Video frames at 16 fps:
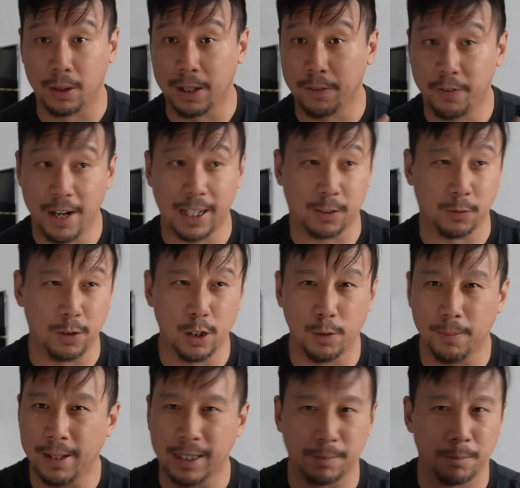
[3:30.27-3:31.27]
In fact,
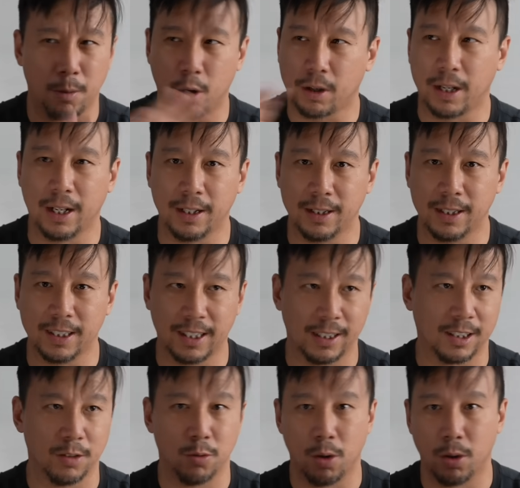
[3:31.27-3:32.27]
Realme is marketing this
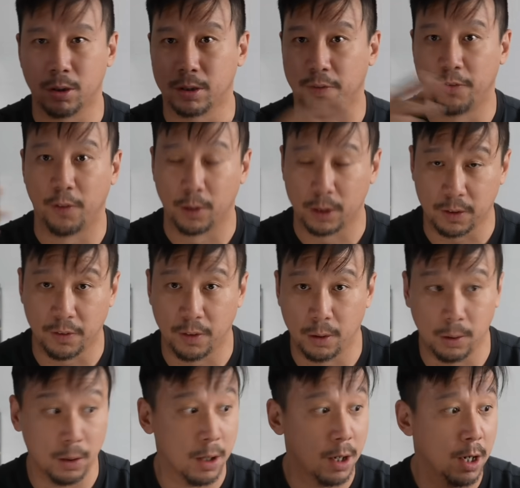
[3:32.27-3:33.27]
as the world's first
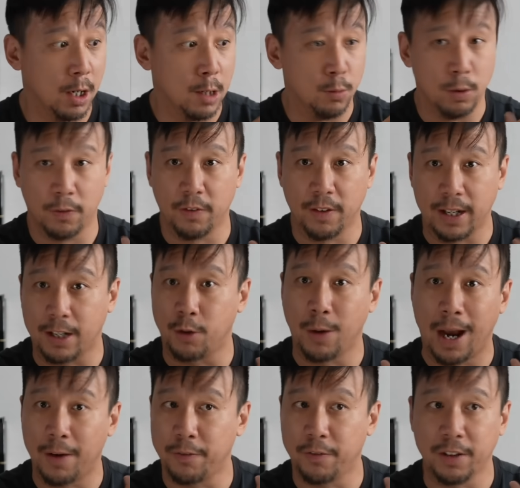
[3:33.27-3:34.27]
phone with a
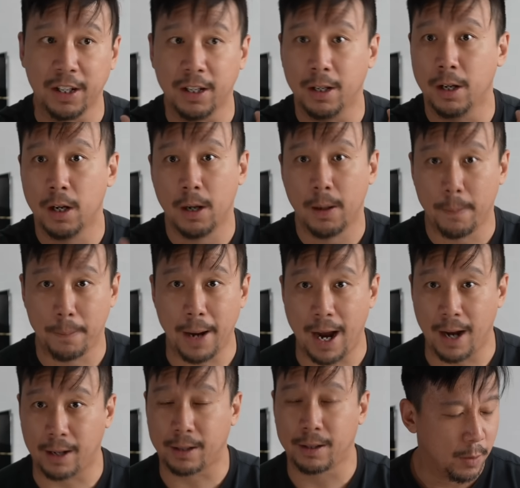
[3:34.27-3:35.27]
graphene back.